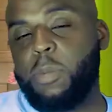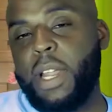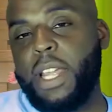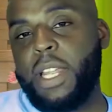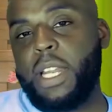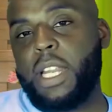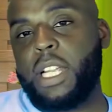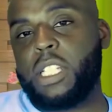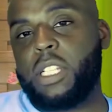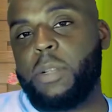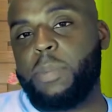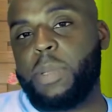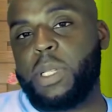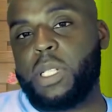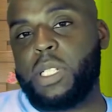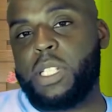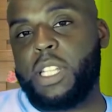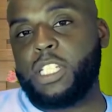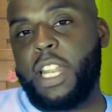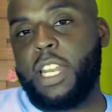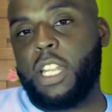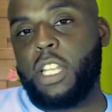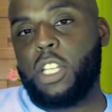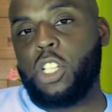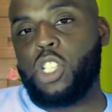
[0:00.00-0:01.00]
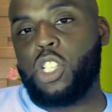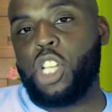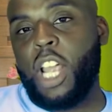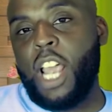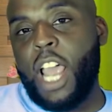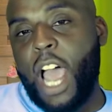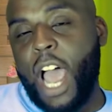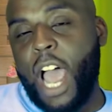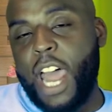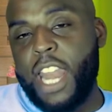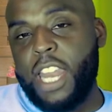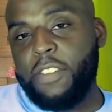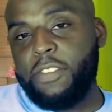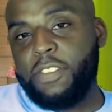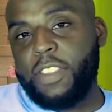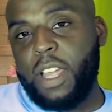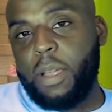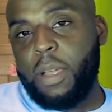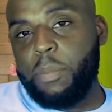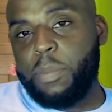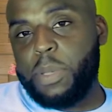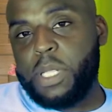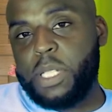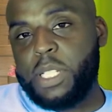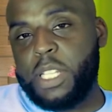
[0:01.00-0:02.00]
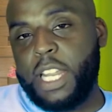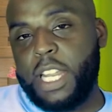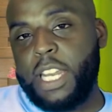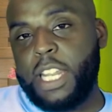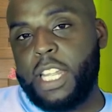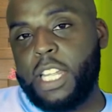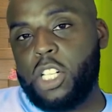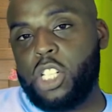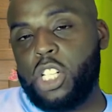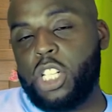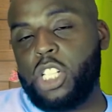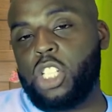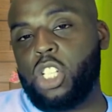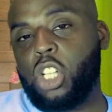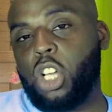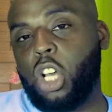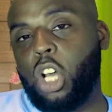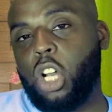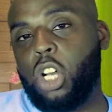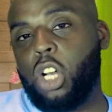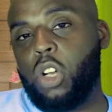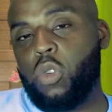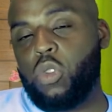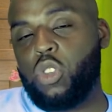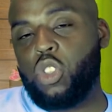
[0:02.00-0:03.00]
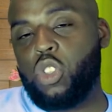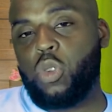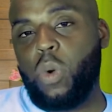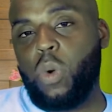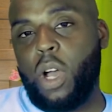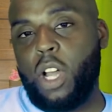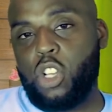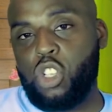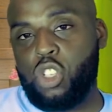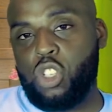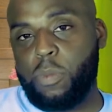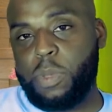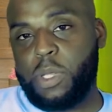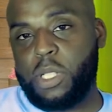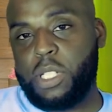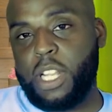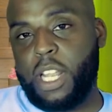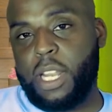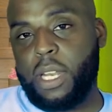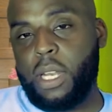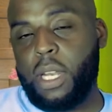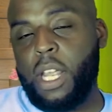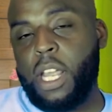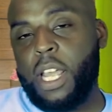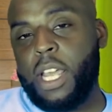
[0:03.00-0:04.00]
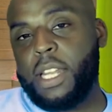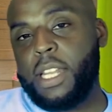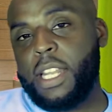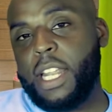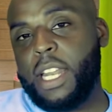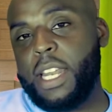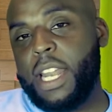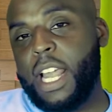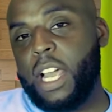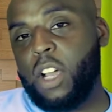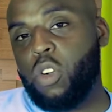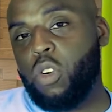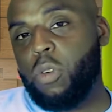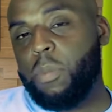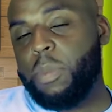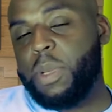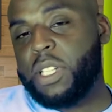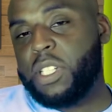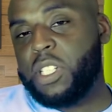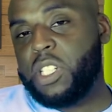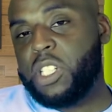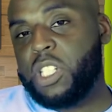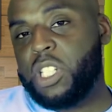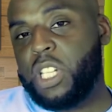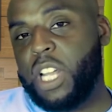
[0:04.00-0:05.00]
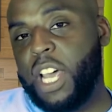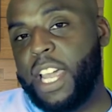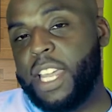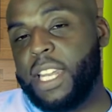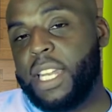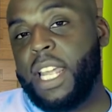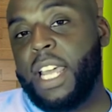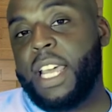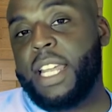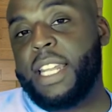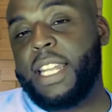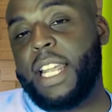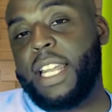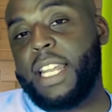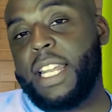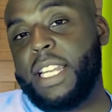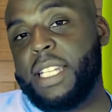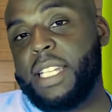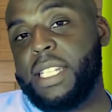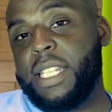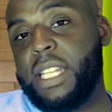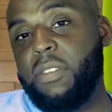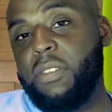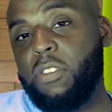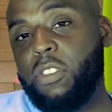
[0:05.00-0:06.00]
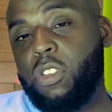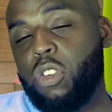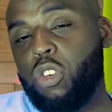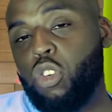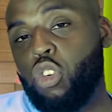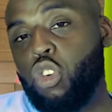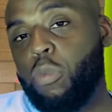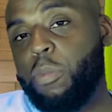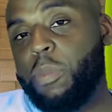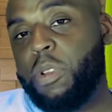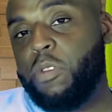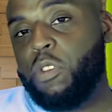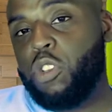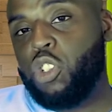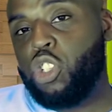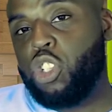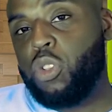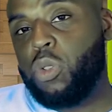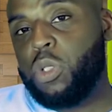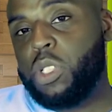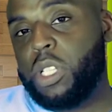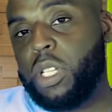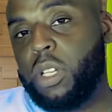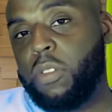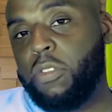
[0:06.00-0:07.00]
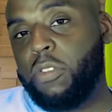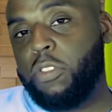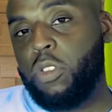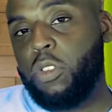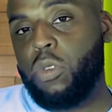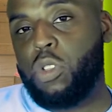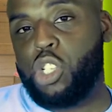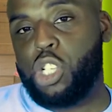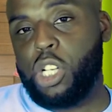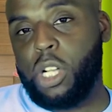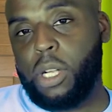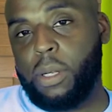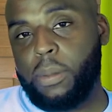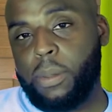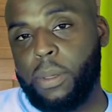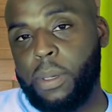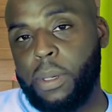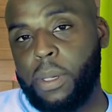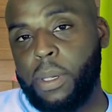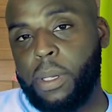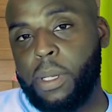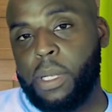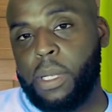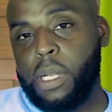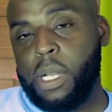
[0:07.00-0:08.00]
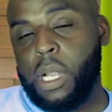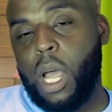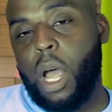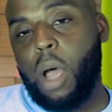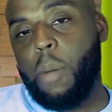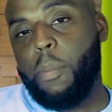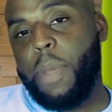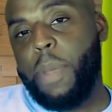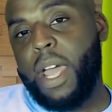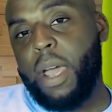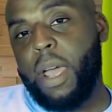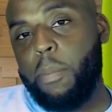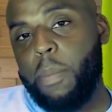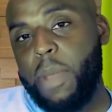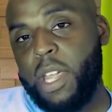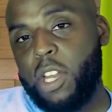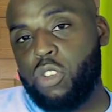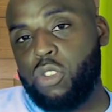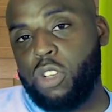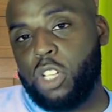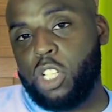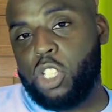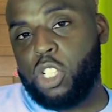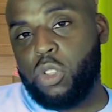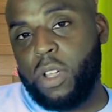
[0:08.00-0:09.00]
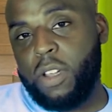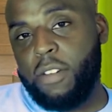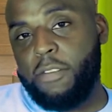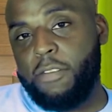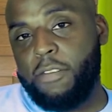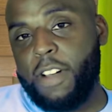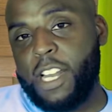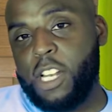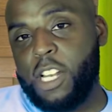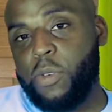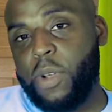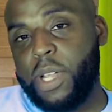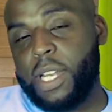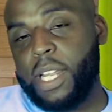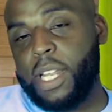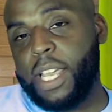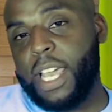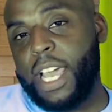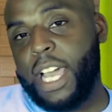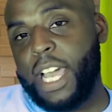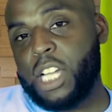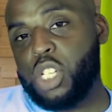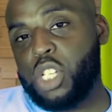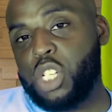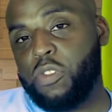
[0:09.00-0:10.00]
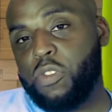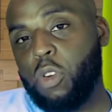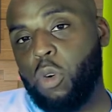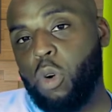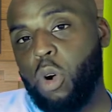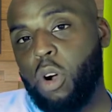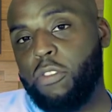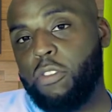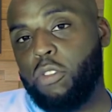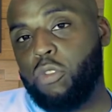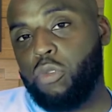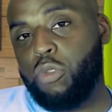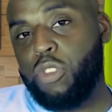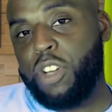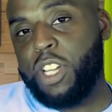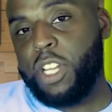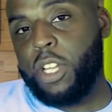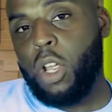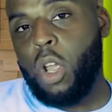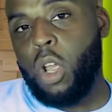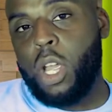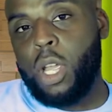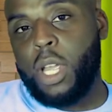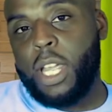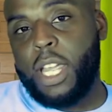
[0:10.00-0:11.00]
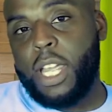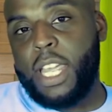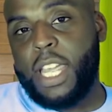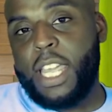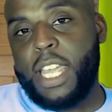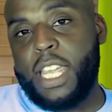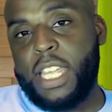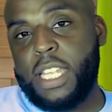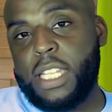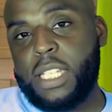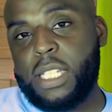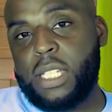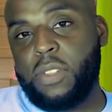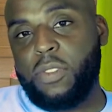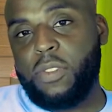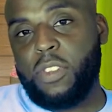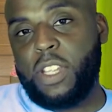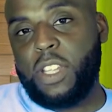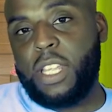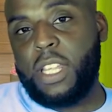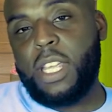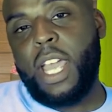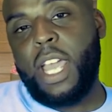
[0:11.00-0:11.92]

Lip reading: as a percentage, and if that percentage is close to 100%, then that could be a sign that the dividend could be reduced in the future. A better metric to evaluate the cash flow of a REIT is the